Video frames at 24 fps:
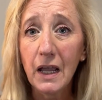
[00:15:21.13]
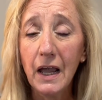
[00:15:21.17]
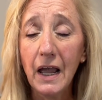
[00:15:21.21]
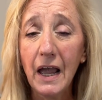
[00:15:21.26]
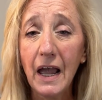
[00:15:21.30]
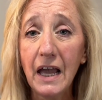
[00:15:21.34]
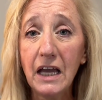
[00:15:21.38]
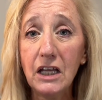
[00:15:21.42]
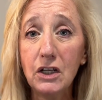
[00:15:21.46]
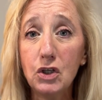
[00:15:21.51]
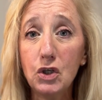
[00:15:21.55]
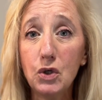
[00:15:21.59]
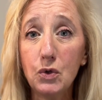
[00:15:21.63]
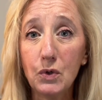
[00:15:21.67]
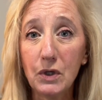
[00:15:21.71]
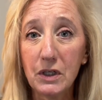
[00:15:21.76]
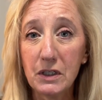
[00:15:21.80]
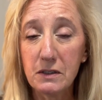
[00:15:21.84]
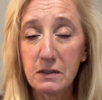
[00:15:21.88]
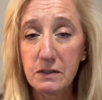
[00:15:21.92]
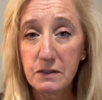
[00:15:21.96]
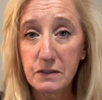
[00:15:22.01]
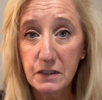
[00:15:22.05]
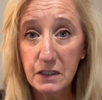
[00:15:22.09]
and you can
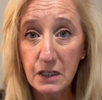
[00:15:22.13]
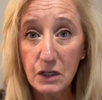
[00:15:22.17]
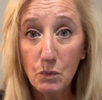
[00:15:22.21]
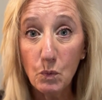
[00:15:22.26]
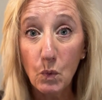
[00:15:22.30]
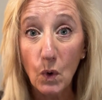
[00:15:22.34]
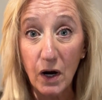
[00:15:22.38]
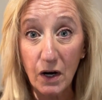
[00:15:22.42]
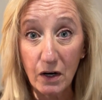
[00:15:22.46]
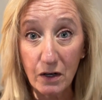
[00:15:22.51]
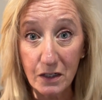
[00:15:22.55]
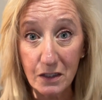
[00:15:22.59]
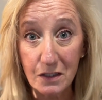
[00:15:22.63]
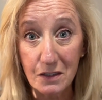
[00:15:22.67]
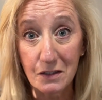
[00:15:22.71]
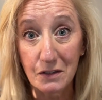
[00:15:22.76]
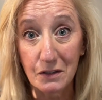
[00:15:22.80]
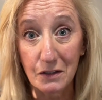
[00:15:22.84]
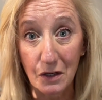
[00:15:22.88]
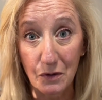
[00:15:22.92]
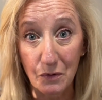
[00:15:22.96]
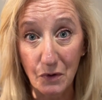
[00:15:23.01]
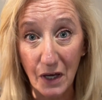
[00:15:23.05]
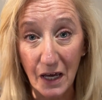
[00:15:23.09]
see where it's
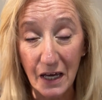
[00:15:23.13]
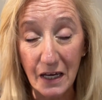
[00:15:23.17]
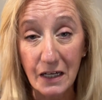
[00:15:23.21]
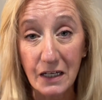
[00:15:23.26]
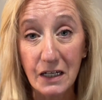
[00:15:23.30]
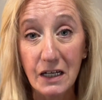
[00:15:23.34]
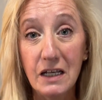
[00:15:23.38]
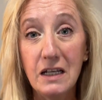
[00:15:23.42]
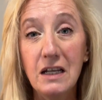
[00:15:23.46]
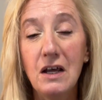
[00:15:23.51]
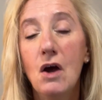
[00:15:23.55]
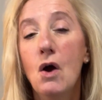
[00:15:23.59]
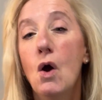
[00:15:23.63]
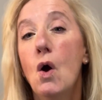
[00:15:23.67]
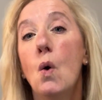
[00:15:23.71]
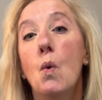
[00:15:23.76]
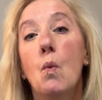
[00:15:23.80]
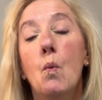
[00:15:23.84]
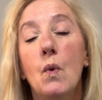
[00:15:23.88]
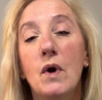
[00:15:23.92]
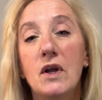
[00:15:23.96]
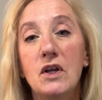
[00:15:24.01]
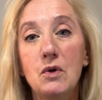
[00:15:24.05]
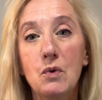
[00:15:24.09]
located
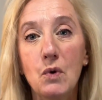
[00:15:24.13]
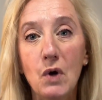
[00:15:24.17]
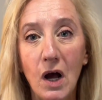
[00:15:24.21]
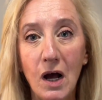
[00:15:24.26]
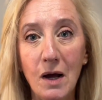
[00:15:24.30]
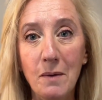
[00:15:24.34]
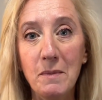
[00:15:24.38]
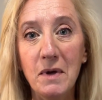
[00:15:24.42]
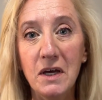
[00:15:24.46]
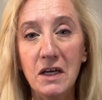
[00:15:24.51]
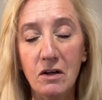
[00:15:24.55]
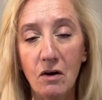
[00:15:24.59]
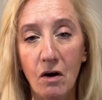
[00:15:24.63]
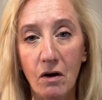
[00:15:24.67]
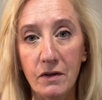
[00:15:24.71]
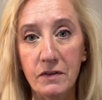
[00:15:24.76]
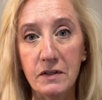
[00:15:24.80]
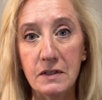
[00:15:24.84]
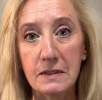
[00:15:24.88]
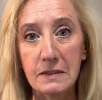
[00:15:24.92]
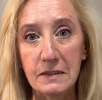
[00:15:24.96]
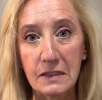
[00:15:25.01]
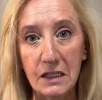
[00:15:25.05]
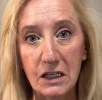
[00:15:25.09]
when you come in on the
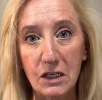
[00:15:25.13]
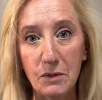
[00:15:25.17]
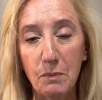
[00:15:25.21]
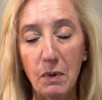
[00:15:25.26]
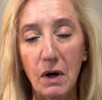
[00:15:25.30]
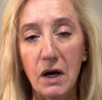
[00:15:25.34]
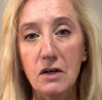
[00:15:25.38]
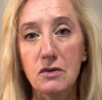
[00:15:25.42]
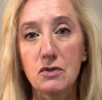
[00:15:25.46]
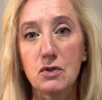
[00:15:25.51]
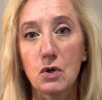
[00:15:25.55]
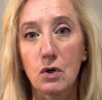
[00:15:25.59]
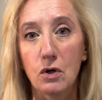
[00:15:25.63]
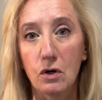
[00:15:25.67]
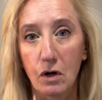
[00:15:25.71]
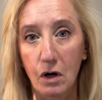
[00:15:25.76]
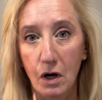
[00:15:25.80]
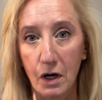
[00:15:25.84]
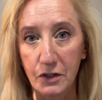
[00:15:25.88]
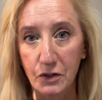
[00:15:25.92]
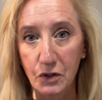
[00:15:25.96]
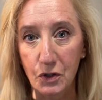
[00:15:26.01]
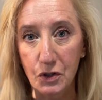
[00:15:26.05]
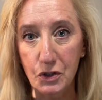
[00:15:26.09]
city bus or
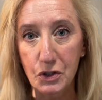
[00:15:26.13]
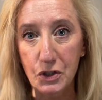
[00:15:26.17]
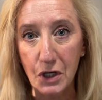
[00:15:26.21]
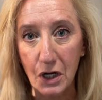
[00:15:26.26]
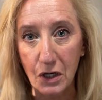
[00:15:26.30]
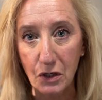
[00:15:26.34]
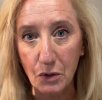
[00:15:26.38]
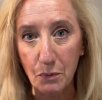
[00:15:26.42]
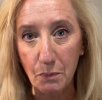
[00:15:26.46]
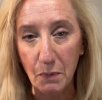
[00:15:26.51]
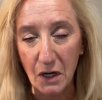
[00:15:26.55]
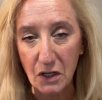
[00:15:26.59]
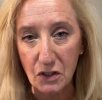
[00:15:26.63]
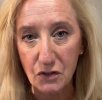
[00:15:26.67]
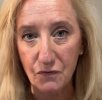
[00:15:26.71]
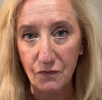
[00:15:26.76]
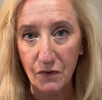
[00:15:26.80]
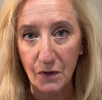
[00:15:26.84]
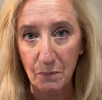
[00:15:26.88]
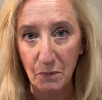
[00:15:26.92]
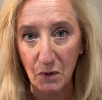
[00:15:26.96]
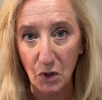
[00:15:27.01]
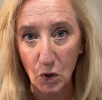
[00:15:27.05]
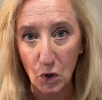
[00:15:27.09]
on your shuttle bus
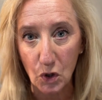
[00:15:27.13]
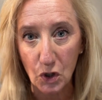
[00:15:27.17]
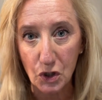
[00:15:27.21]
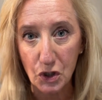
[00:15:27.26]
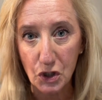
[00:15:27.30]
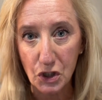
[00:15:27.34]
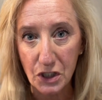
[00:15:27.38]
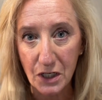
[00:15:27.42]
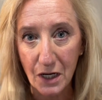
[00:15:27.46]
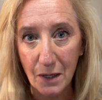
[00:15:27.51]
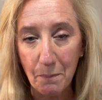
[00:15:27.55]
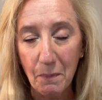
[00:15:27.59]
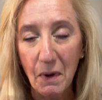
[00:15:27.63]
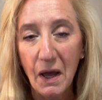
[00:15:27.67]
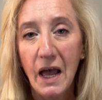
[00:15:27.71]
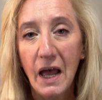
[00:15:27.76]
from the cruise ship,